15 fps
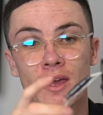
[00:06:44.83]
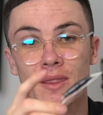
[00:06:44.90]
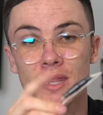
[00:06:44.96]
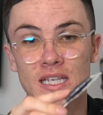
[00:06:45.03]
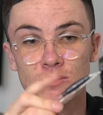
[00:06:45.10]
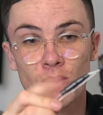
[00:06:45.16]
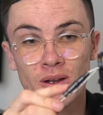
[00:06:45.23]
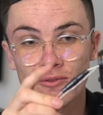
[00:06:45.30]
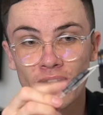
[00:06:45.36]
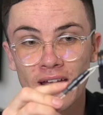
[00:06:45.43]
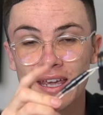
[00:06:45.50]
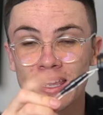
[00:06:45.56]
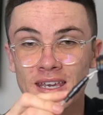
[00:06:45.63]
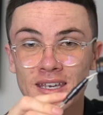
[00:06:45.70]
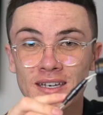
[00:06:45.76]
This one right
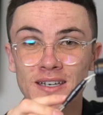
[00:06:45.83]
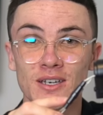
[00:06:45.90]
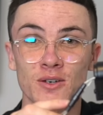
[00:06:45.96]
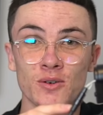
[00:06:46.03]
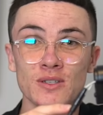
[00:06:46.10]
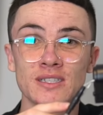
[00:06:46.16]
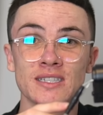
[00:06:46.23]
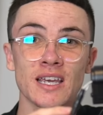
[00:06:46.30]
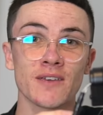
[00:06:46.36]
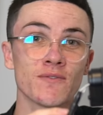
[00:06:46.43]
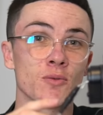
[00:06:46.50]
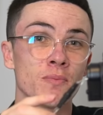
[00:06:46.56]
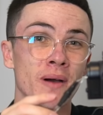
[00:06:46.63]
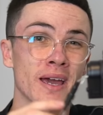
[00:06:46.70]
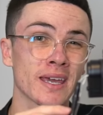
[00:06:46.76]
here could save
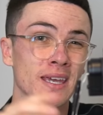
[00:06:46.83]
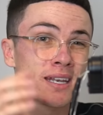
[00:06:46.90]
you buying